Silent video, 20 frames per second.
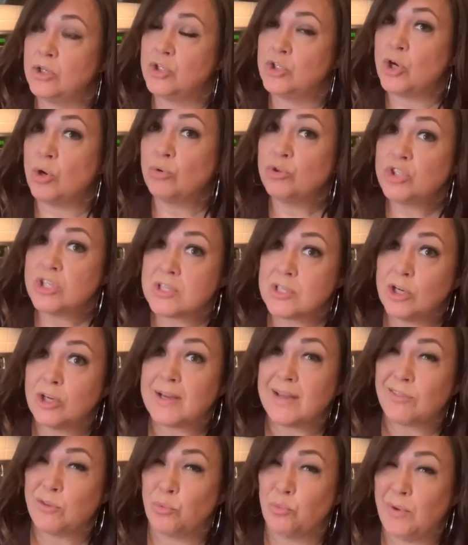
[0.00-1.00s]
Don't just
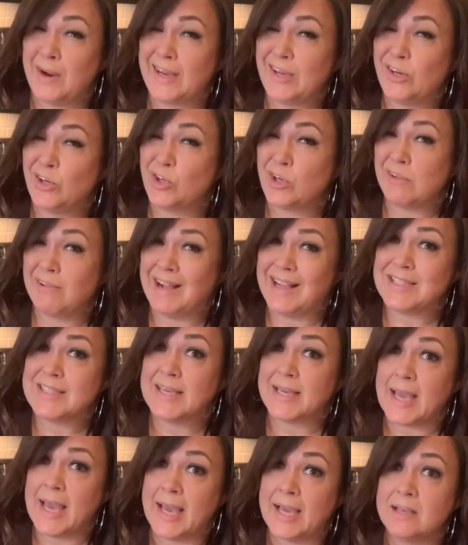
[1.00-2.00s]
look at the regular
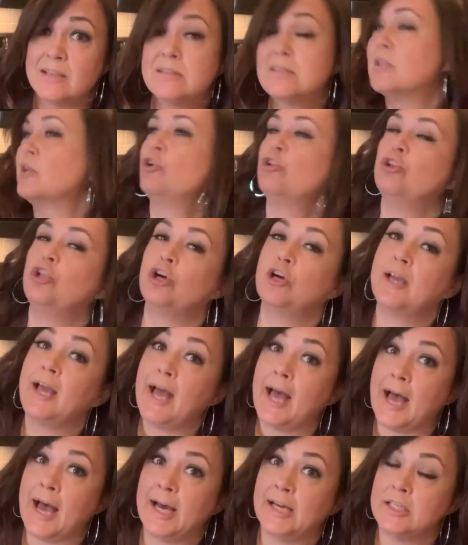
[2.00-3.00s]
classic eggs. Look
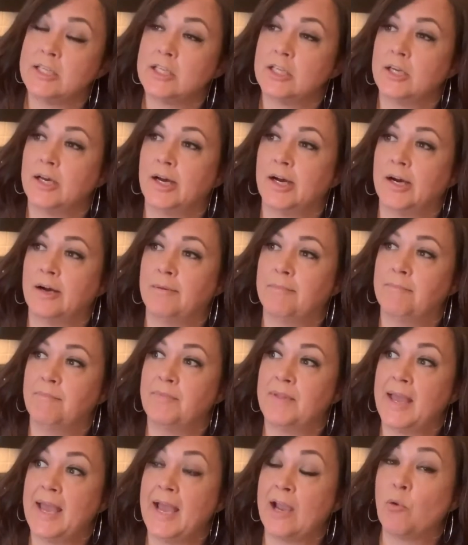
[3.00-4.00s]
at
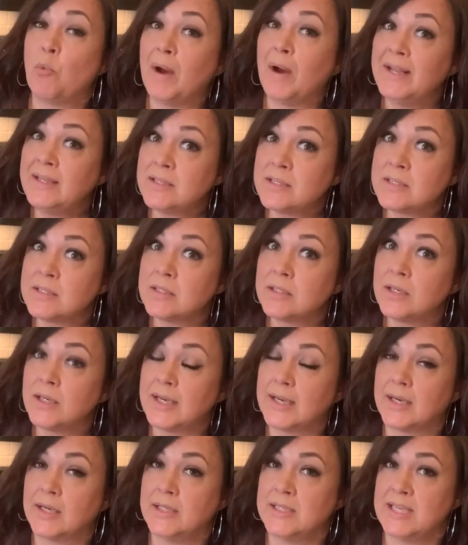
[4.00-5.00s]
egg whites
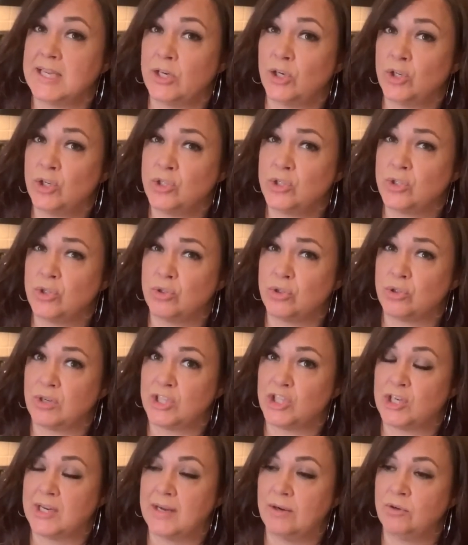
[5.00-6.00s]
in containers to
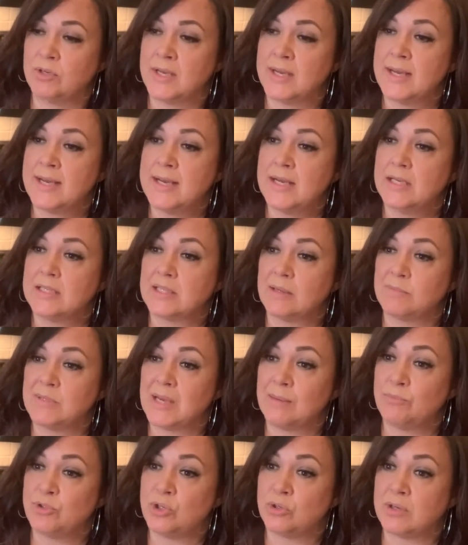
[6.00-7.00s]
stretch it out.
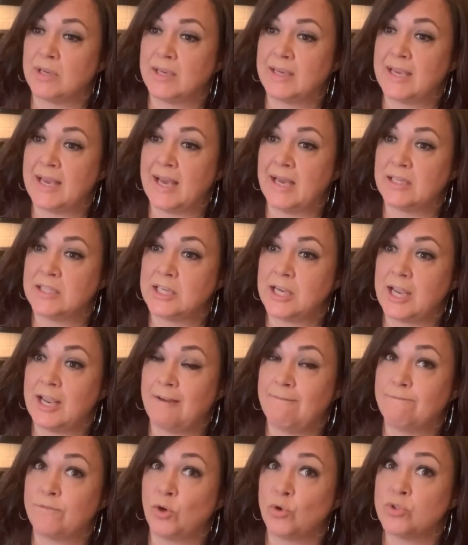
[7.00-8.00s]
Sometimes you can get a
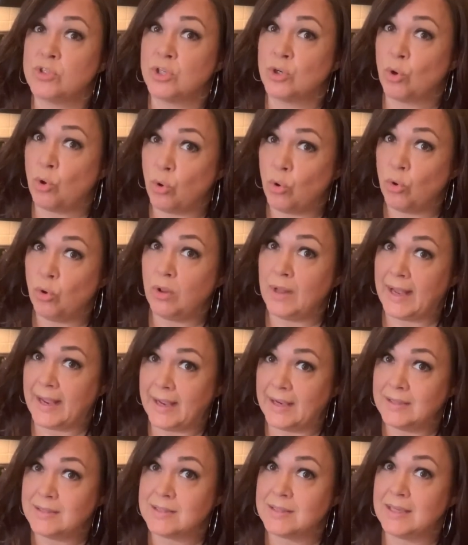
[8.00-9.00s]
frozen whole
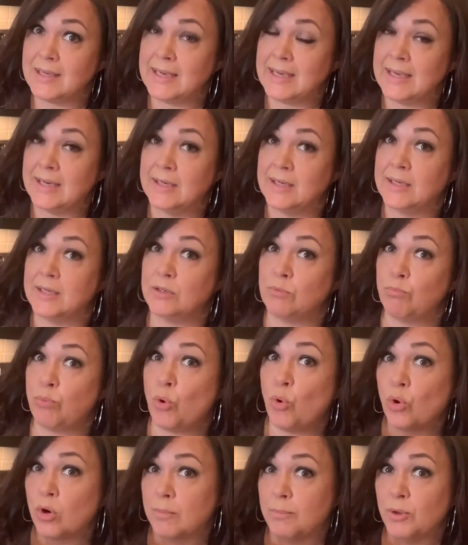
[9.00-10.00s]
eggs in
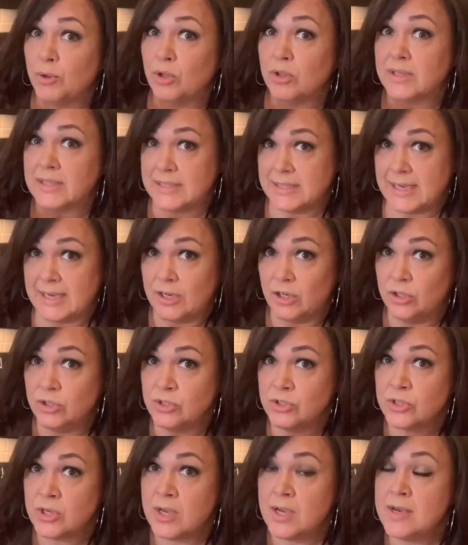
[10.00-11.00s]
pourable
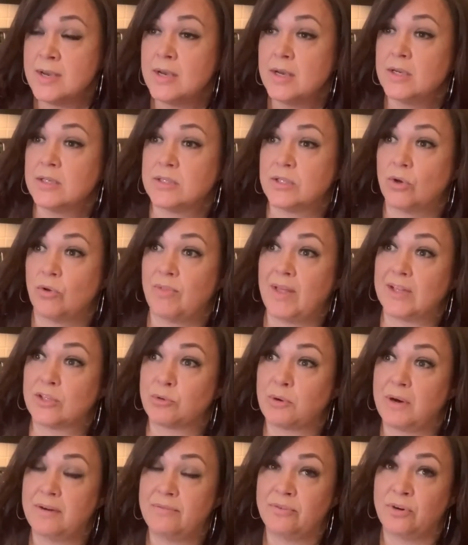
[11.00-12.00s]
containers. So
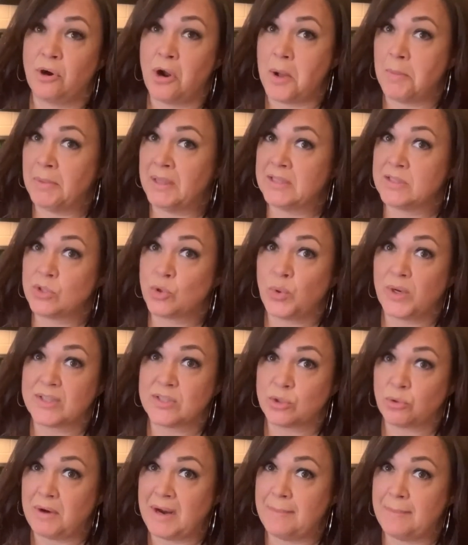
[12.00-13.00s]
that's great for omelets, quick
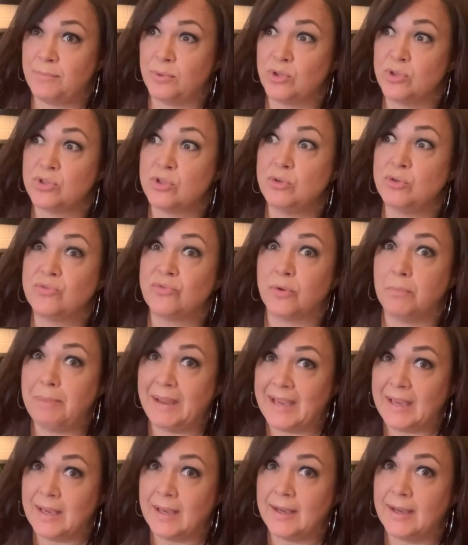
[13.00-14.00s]
scrambles, used for
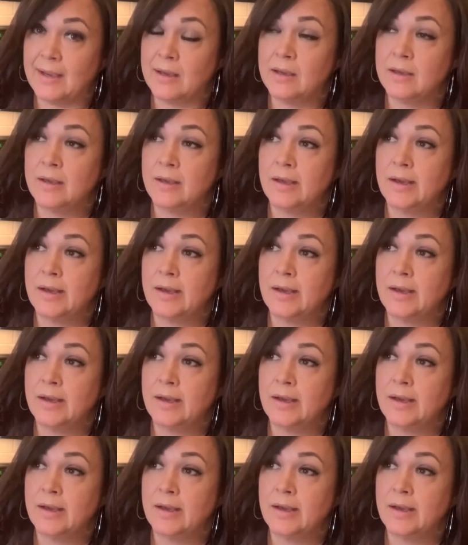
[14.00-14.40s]
baking.